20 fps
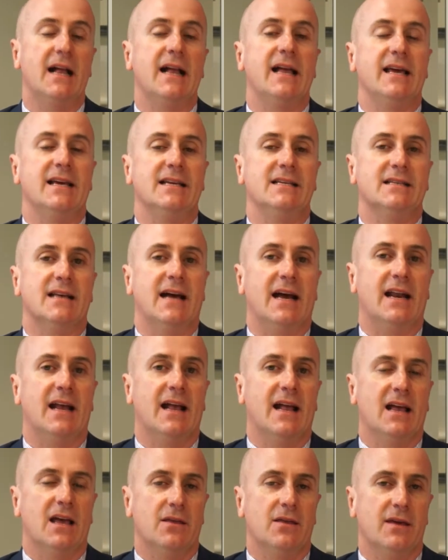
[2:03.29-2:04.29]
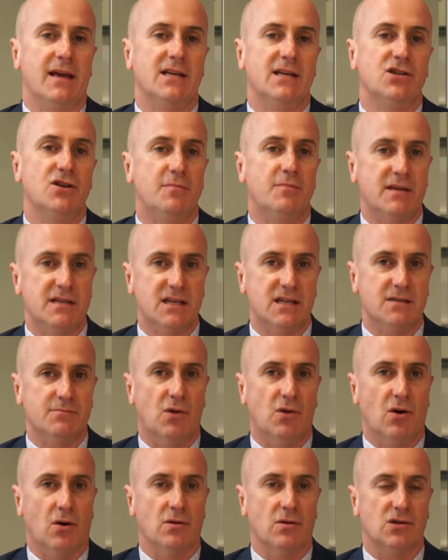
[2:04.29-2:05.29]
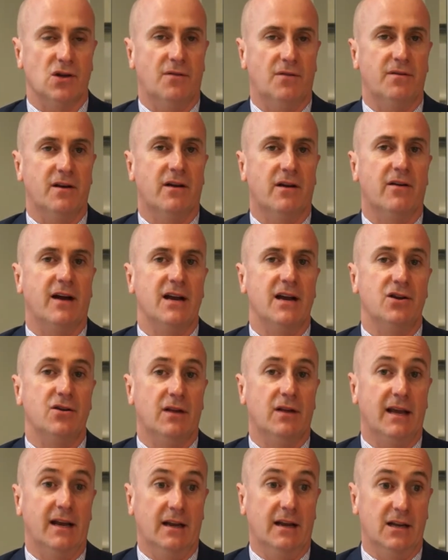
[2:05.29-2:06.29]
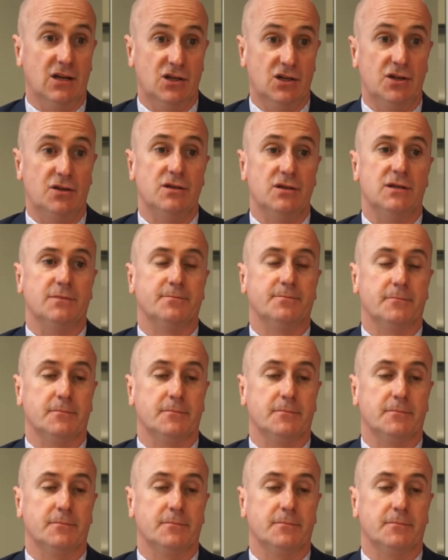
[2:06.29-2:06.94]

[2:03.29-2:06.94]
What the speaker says: is that these new business models often create new legal issues.